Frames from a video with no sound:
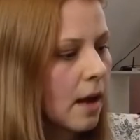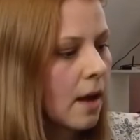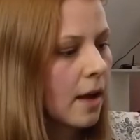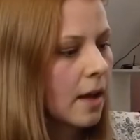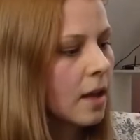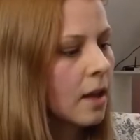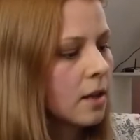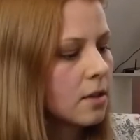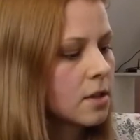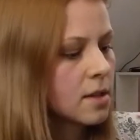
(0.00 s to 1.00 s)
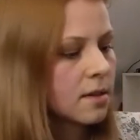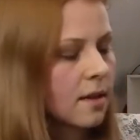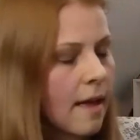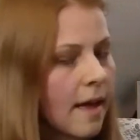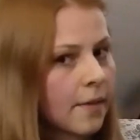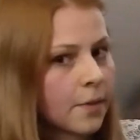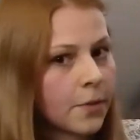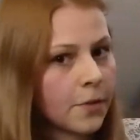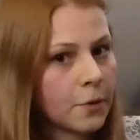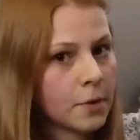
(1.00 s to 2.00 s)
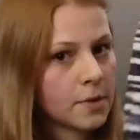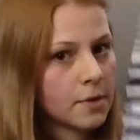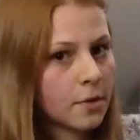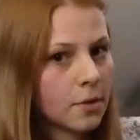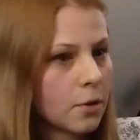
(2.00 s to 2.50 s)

I just hacked the first